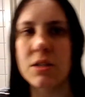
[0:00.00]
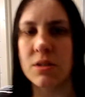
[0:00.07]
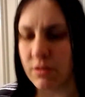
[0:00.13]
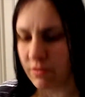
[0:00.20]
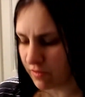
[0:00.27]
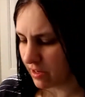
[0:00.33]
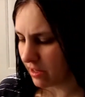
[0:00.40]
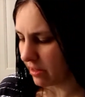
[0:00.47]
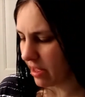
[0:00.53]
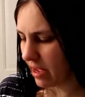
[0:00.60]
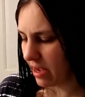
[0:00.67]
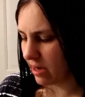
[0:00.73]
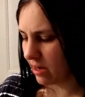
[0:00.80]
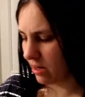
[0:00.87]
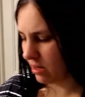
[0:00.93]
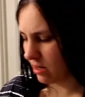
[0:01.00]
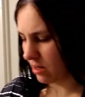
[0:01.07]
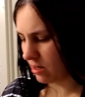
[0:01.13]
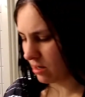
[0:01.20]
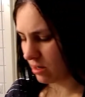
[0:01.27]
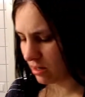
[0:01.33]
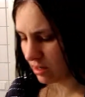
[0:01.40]
to feel that.
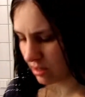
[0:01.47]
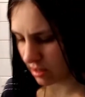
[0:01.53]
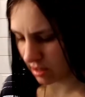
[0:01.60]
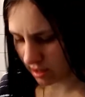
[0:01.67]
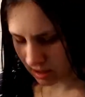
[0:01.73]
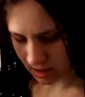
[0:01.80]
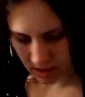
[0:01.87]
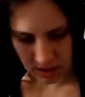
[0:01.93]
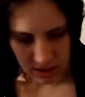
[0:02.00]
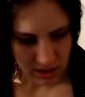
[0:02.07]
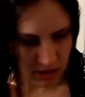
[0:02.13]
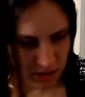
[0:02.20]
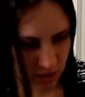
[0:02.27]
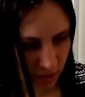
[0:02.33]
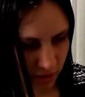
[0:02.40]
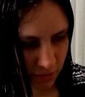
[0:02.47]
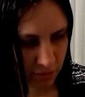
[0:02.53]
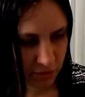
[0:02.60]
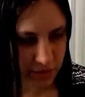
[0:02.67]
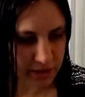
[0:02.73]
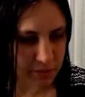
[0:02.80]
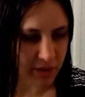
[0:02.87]
So I'm
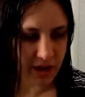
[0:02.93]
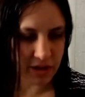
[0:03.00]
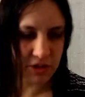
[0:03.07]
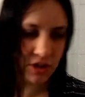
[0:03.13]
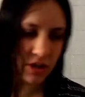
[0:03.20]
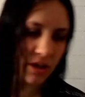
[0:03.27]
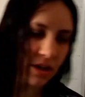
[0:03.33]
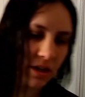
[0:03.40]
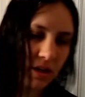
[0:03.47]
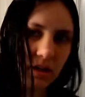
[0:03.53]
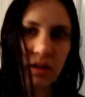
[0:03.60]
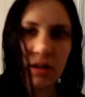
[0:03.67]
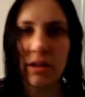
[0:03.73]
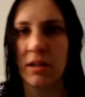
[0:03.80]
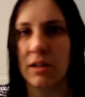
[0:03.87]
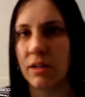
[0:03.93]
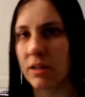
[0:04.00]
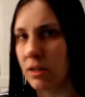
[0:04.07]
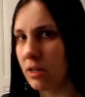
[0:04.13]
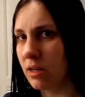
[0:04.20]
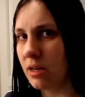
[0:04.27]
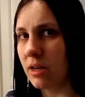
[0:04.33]
really passionate
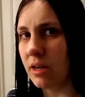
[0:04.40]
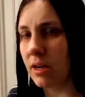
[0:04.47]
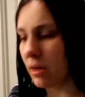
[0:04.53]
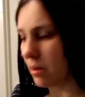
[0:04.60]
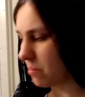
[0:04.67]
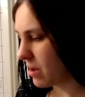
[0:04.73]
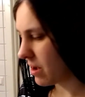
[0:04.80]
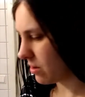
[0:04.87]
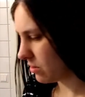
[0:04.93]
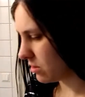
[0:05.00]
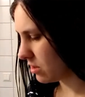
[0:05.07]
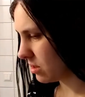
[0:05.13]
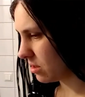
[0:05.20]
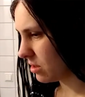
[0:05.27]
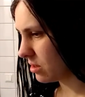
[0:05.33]
about